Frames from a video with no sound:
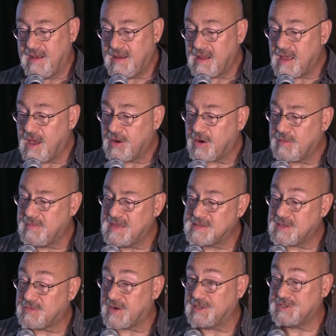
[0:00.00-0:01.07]
Ending hunger
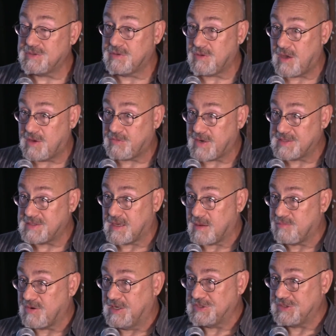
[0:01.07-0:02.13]
means address, addressing
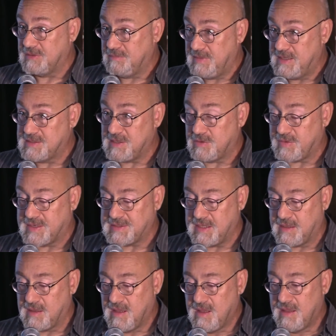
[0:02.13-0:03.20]
oppression, means
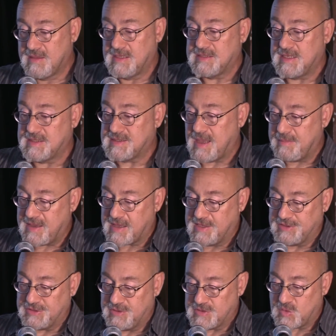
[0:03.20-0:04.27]
addressing the systemic
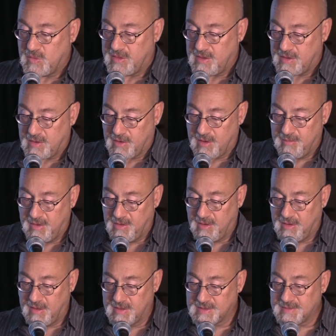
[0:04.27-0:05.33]
issues within our
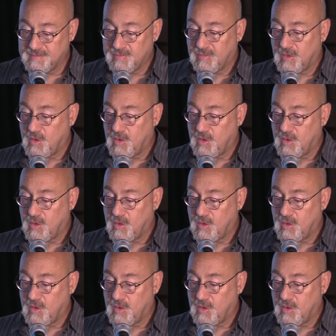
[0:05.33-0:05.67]
communities.